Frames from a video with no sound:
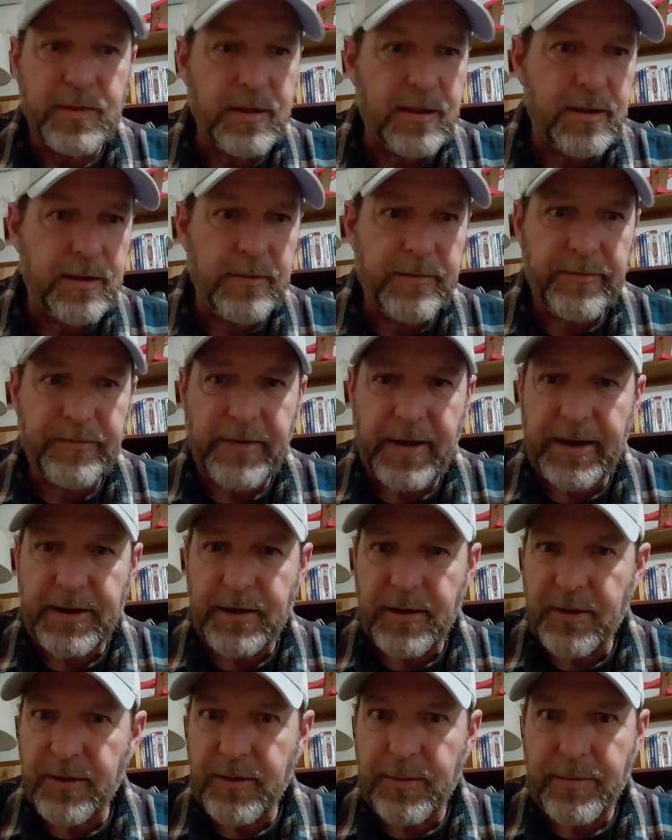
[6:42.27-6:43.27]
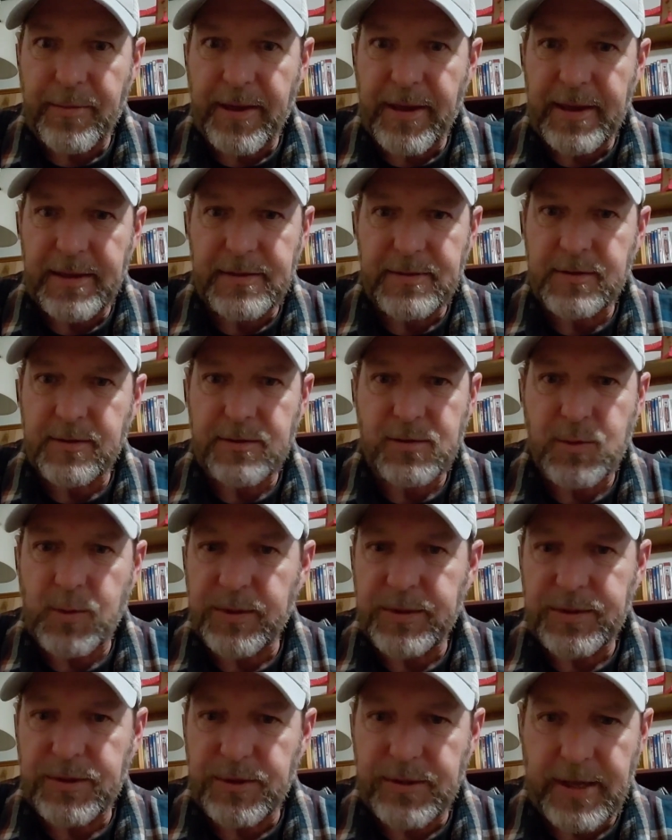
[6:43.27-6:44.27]
you'll find other baits,
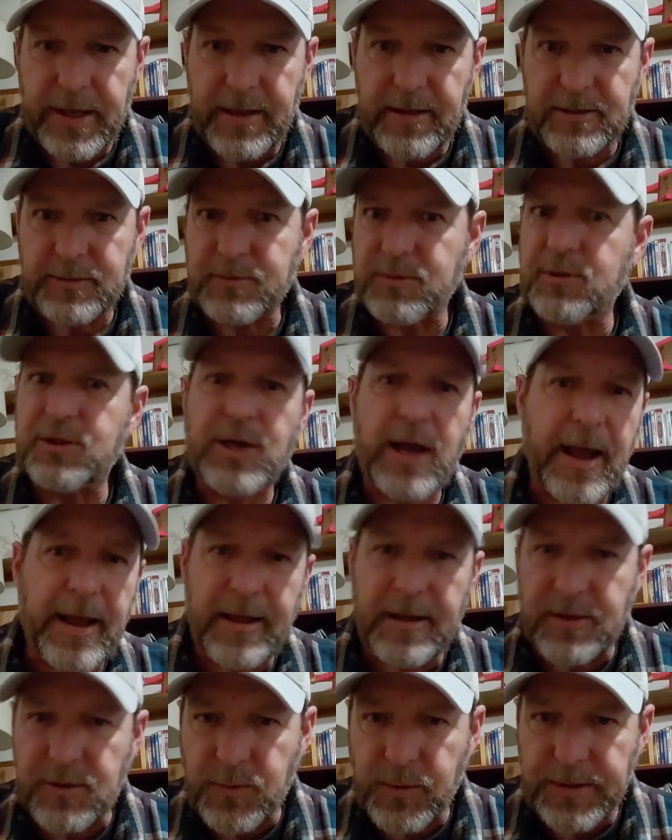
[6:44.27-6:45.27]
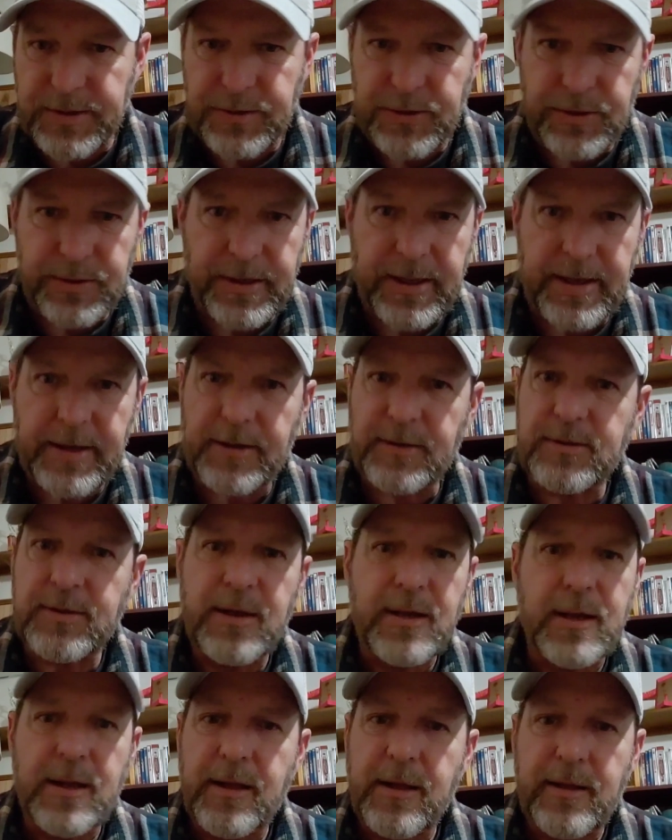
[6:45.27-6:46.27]
twister tails, giant twister tails.
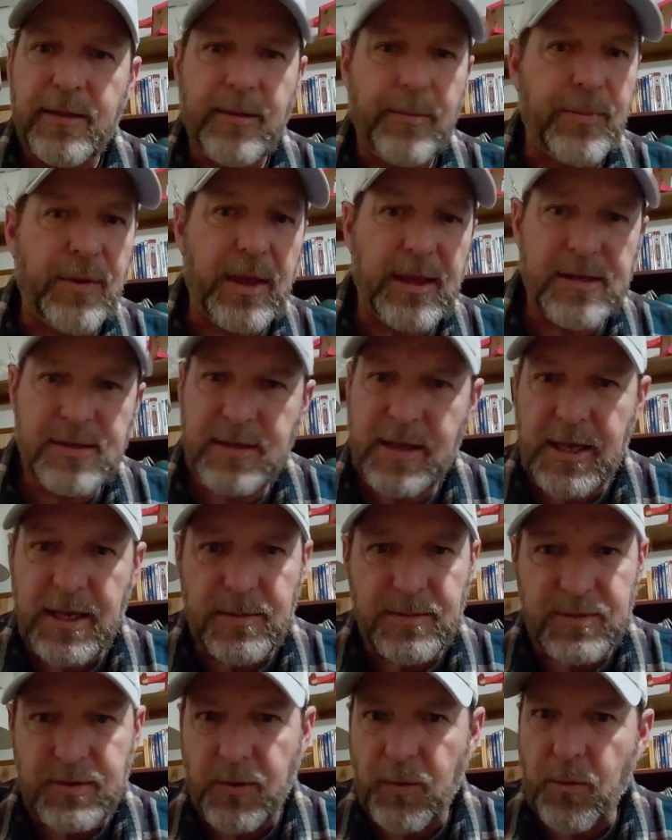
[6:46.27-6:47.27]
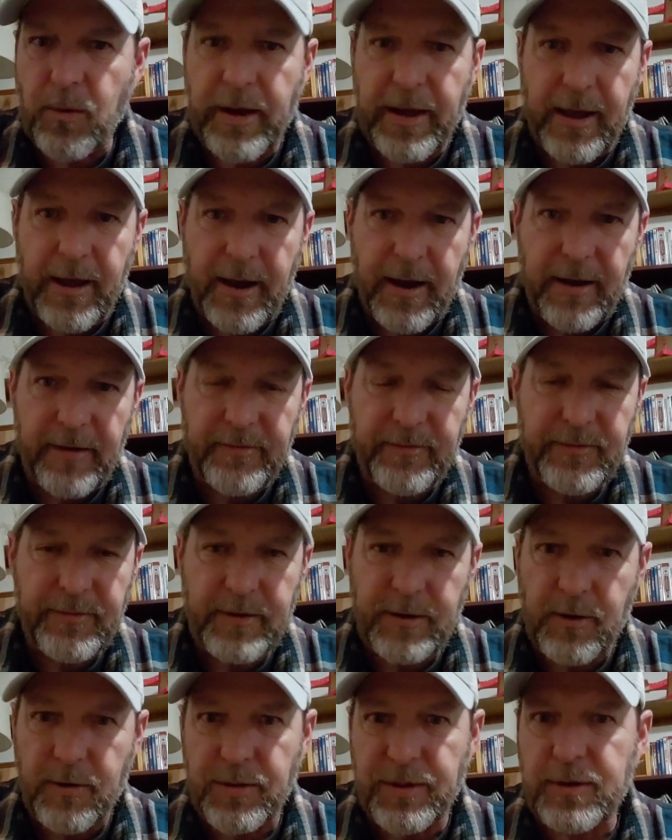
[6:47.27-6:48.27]
The paint schemes are way off,
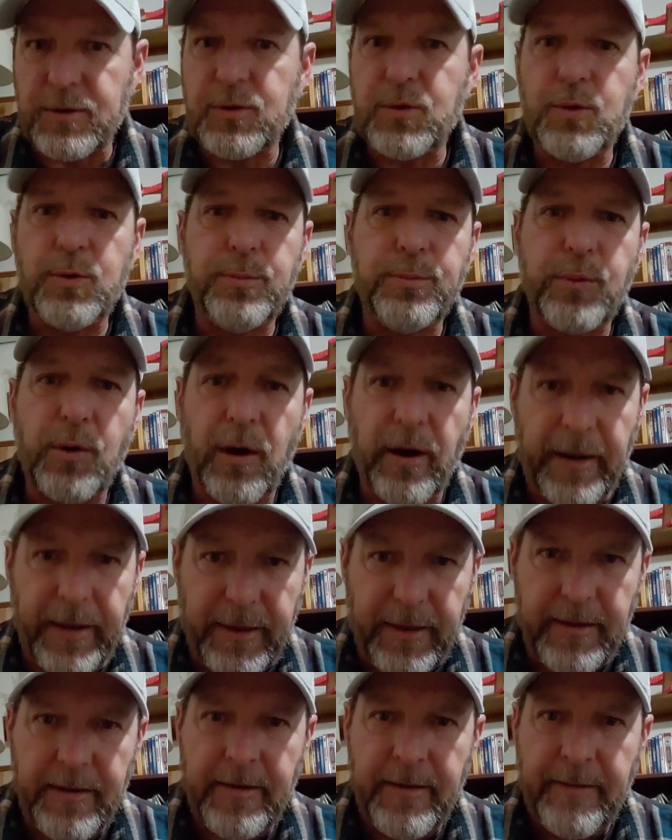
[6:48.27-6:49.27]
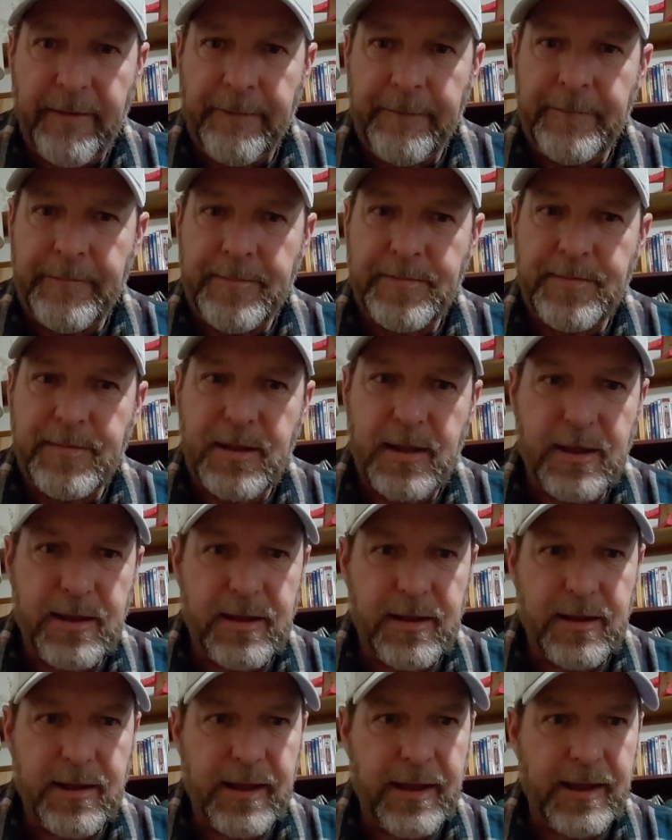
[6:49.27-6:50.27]
or they're too bright.
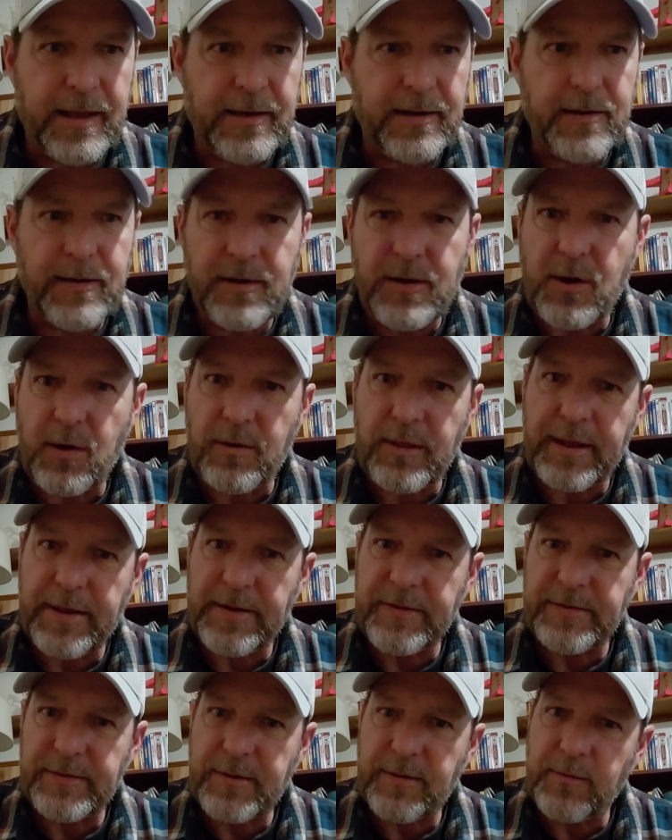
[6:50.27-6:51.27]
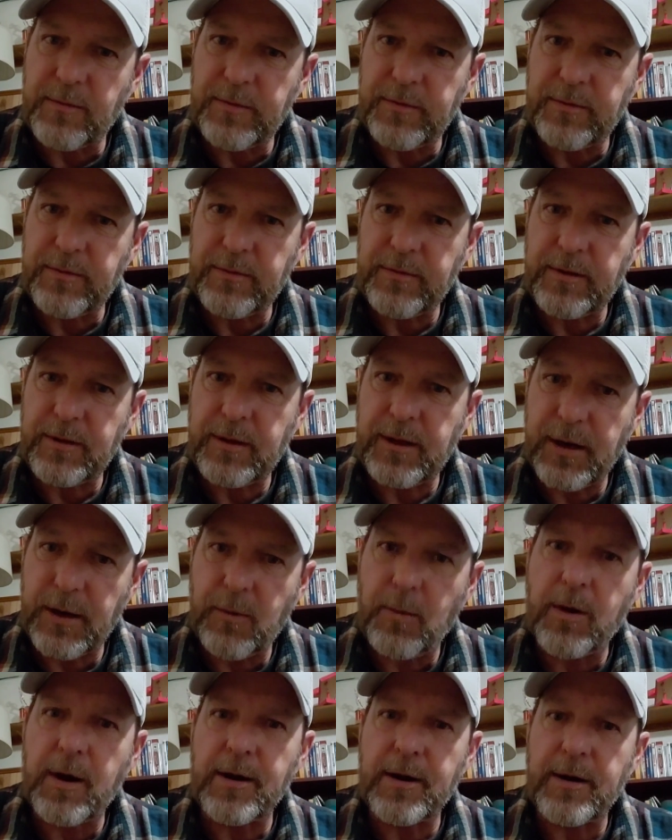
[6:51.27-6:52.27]
And, you know, like I said, with clear
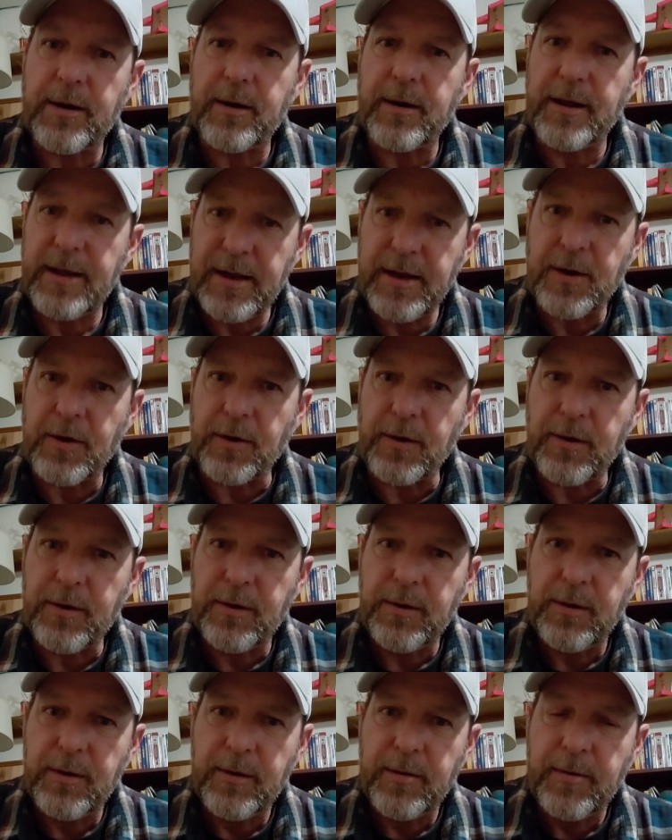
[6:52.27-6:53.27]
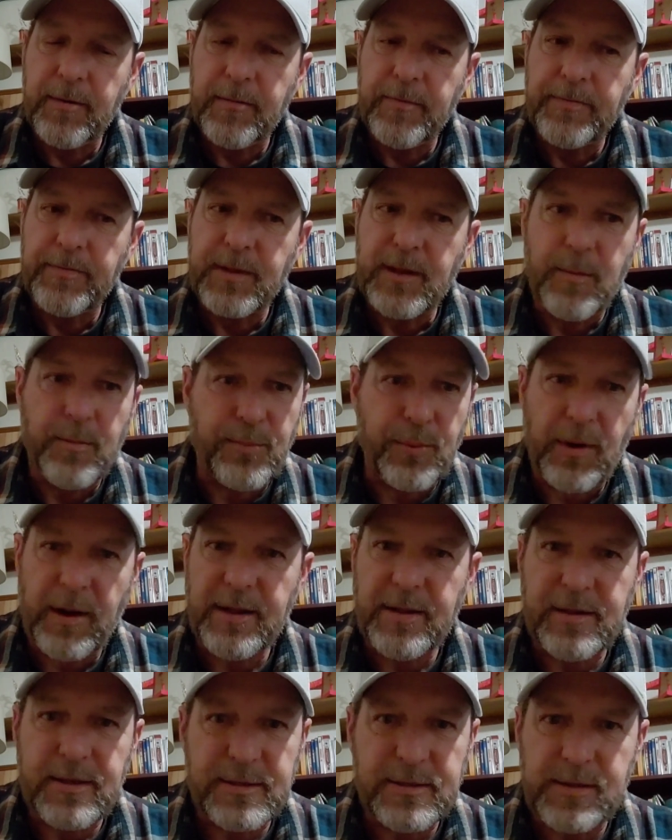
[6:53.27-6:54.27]
water here,
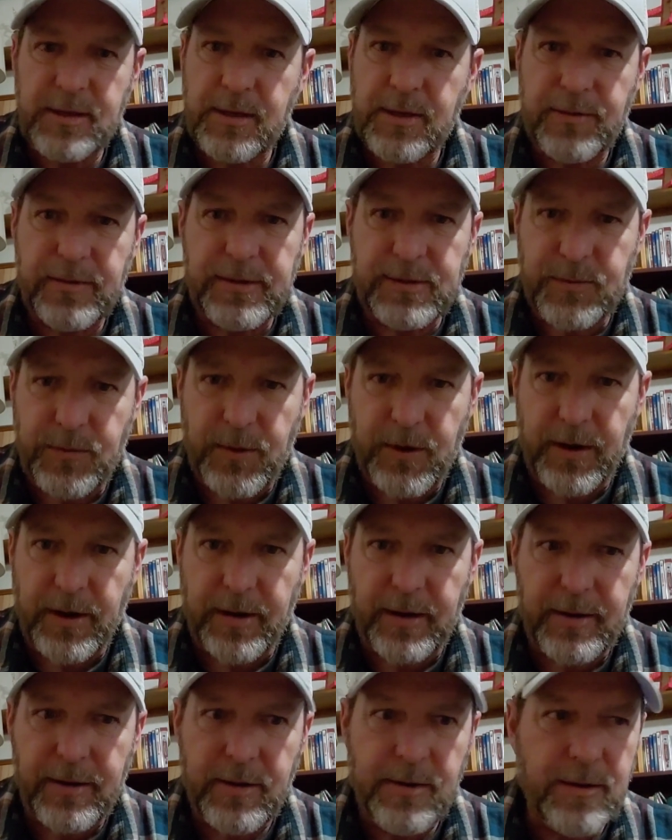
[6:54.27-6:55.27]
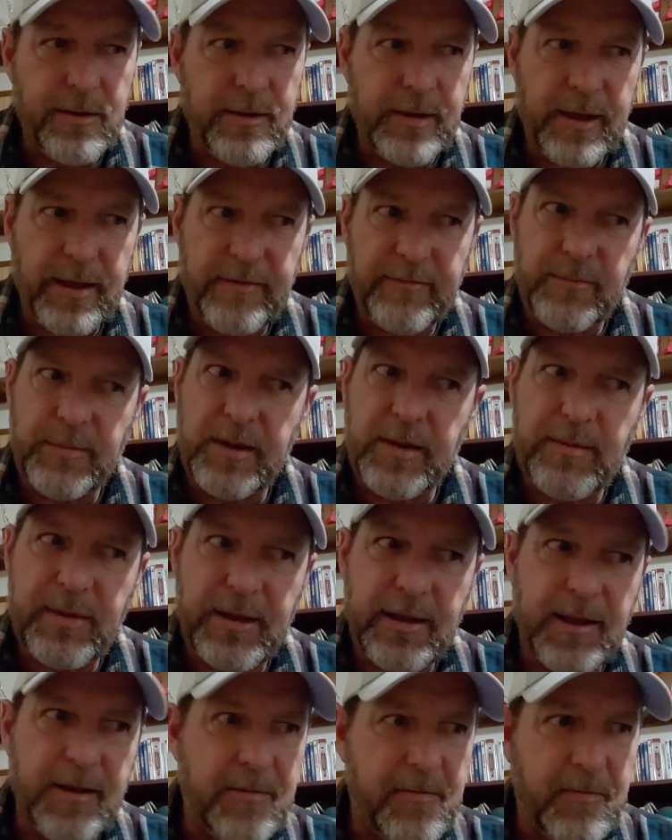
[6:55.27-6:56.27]
bright doesn't always work. You'll have
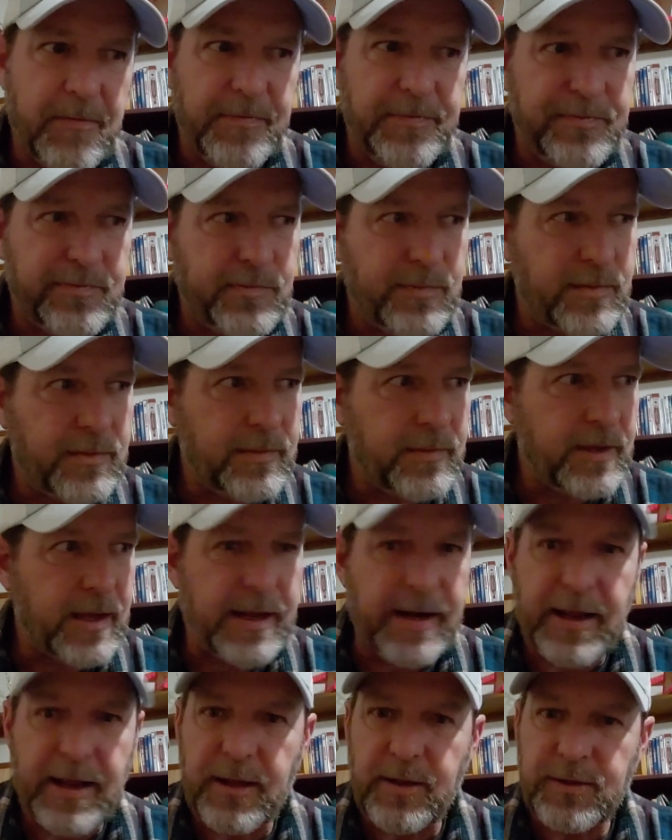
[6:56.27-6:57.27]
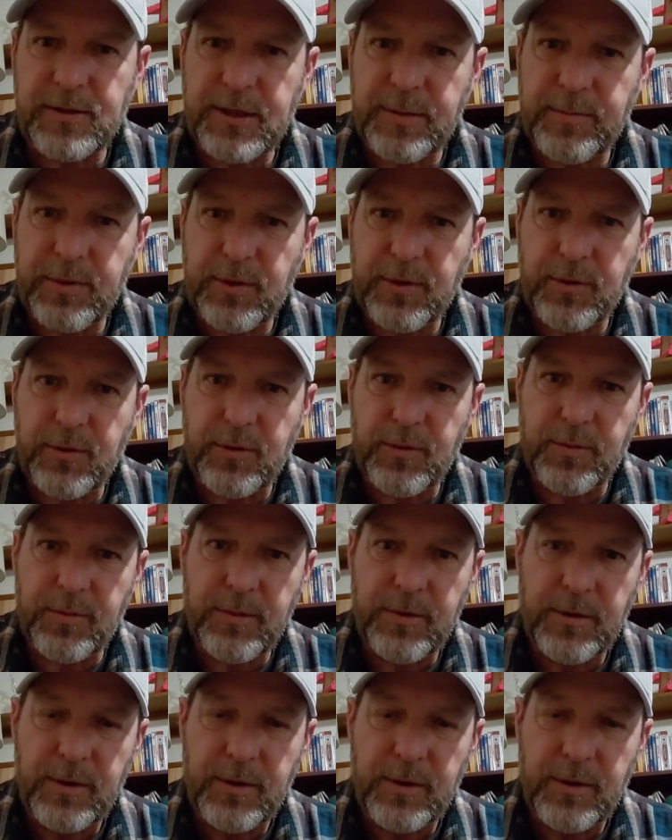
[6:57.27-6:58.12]
maybe an algae bloom